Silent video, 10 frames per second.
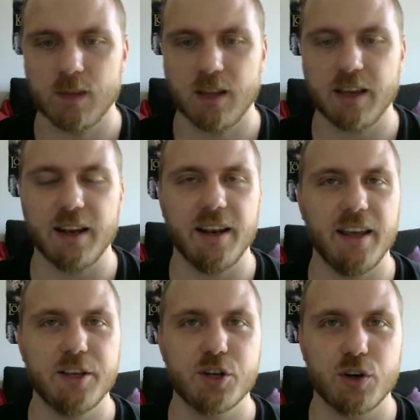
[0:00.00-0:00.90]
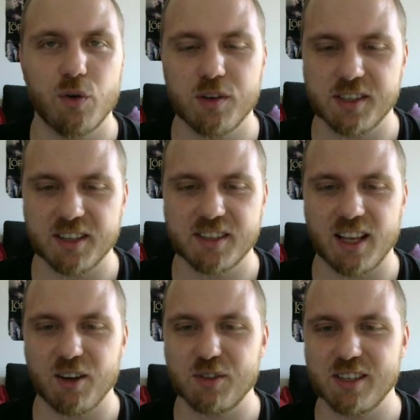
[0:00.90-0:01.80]
again nature noise that's
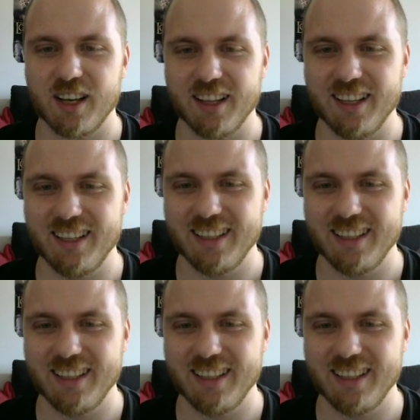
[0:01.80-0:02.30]
outside.